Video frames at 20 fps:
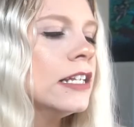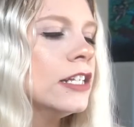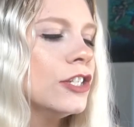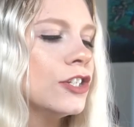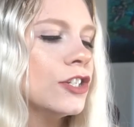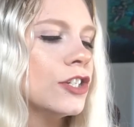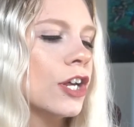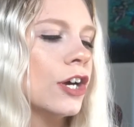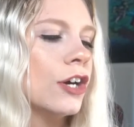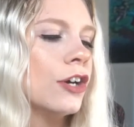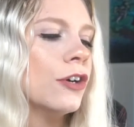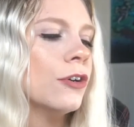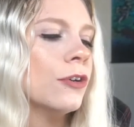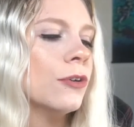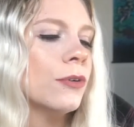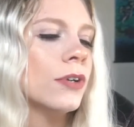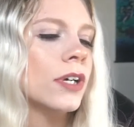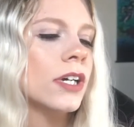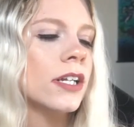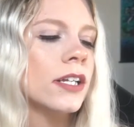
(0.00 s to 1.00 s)

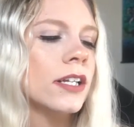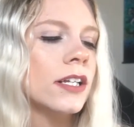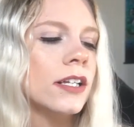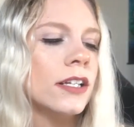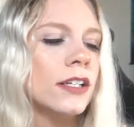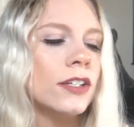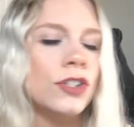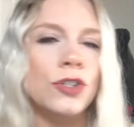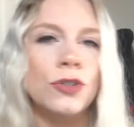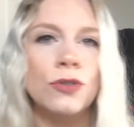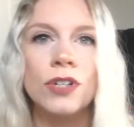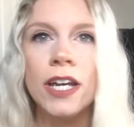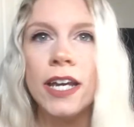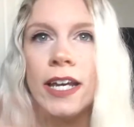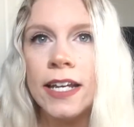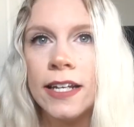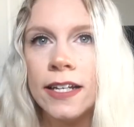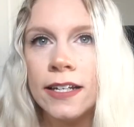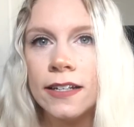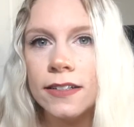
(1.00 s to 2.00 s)
So you
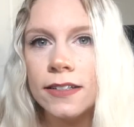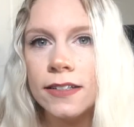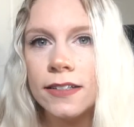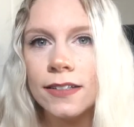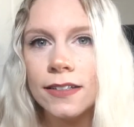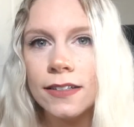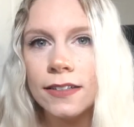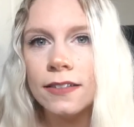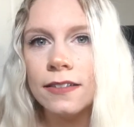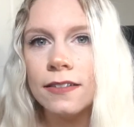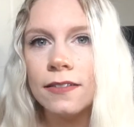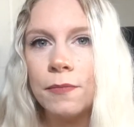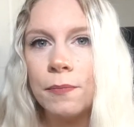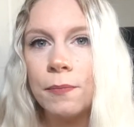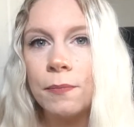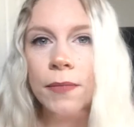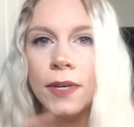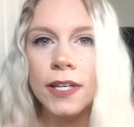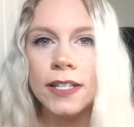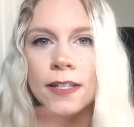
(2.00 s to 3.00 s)
can't
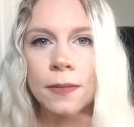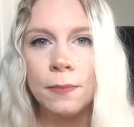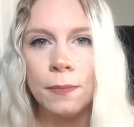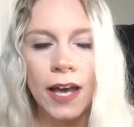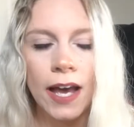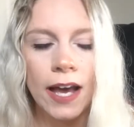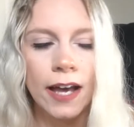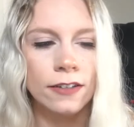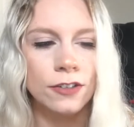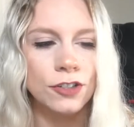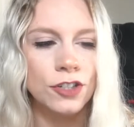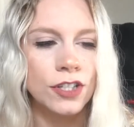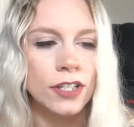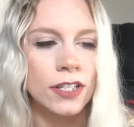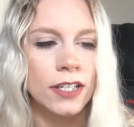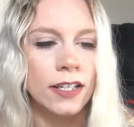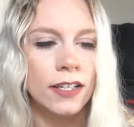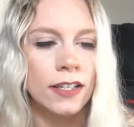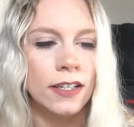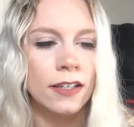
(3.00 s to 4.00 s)
mix and match
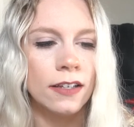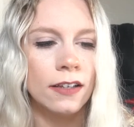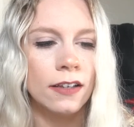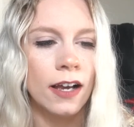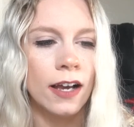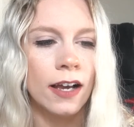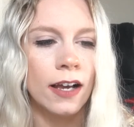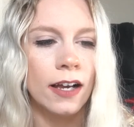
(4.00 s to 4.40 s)
the